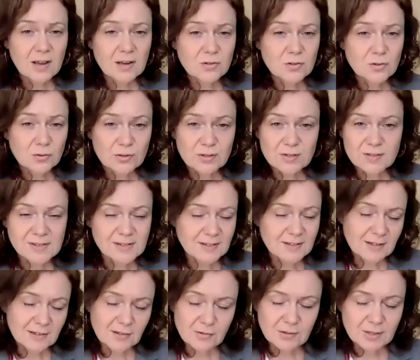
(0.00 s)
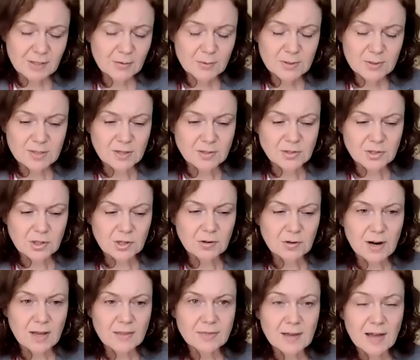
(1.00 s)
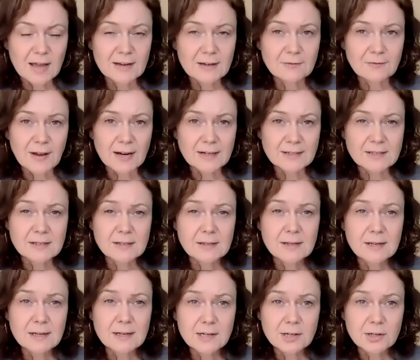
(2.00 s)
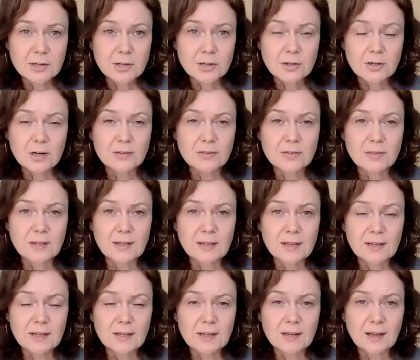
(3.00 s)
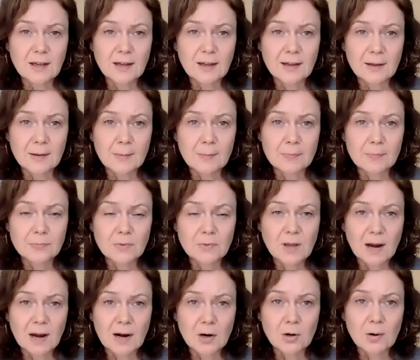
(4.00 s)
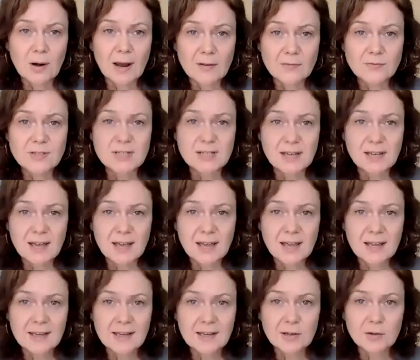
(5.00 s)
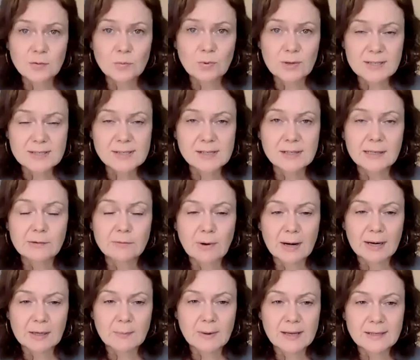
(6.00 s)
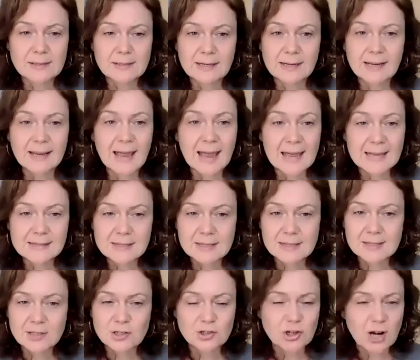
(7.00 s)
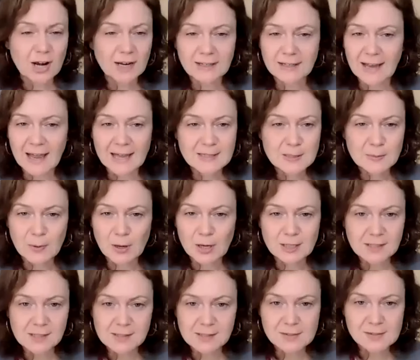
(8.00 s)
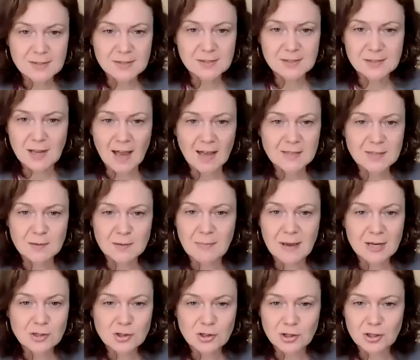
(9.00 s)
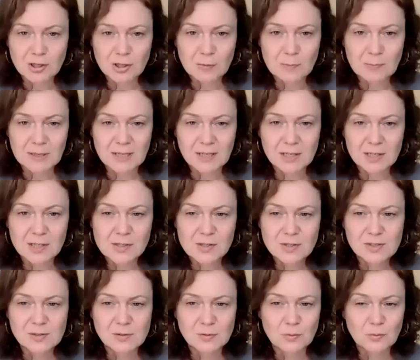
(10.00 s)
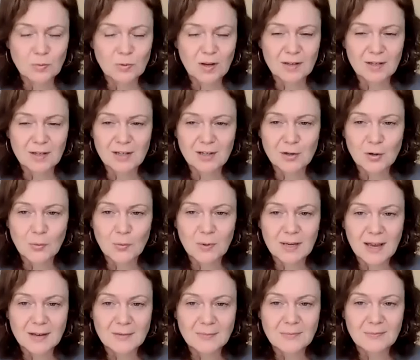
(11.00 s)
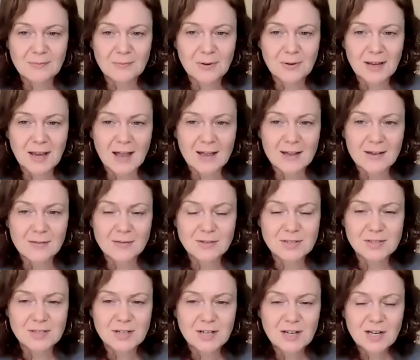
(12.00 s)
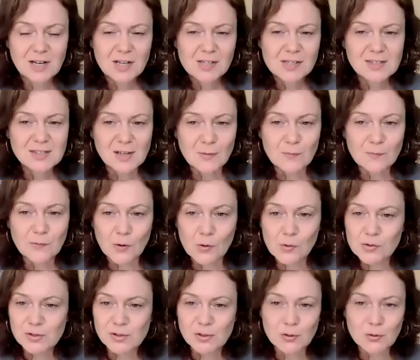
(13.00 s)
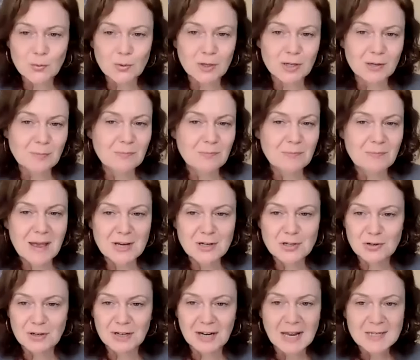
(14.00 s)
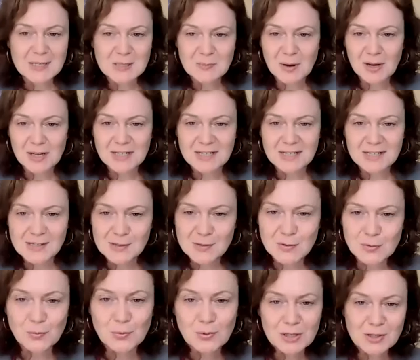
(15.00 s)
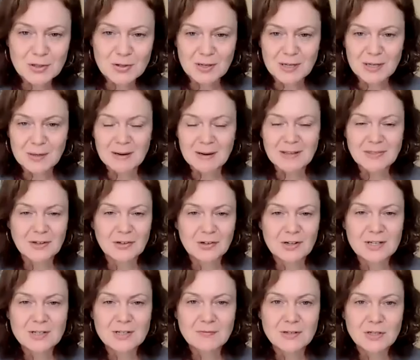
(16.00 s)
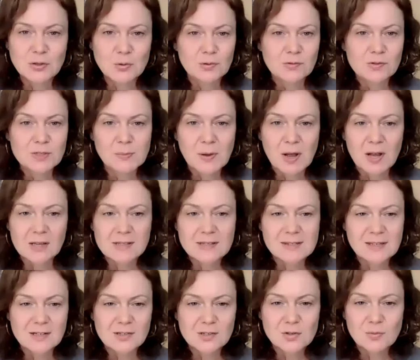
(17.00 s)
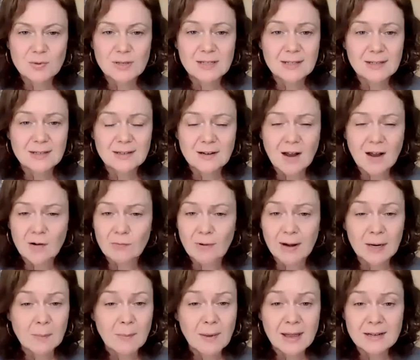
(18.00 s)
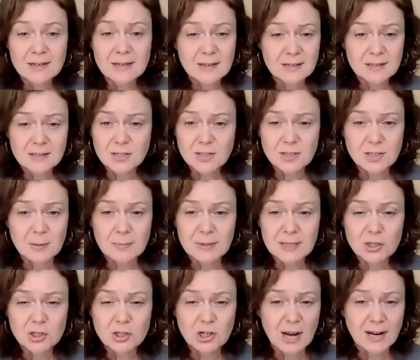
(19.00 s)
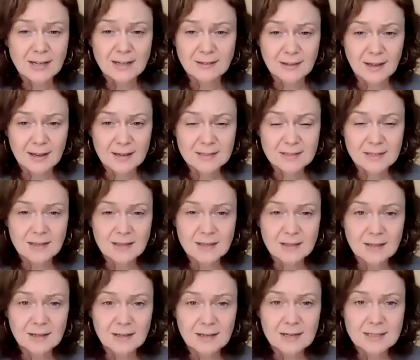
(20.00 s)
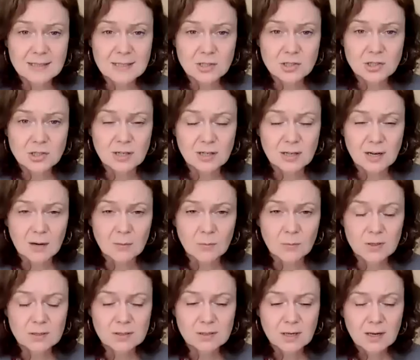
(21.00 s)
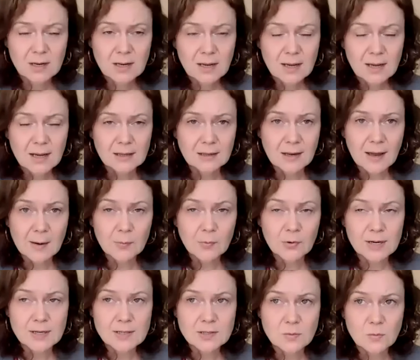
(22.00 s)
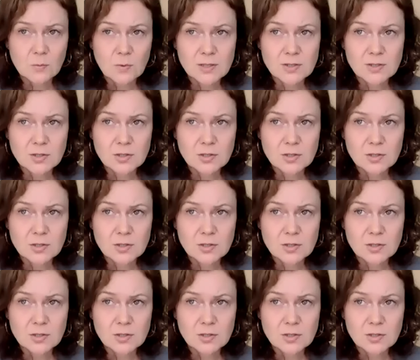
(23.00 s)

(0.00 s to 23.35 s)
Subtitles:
endorse and agree with Dr. Karanth. In fact, here, our FDA recently recommended against checking antibodies as a measure because, we had some folks who were measuring antibodies, wondering about their individual response, and it's really not recommended to be checking that. I think in addition, I would elaborate on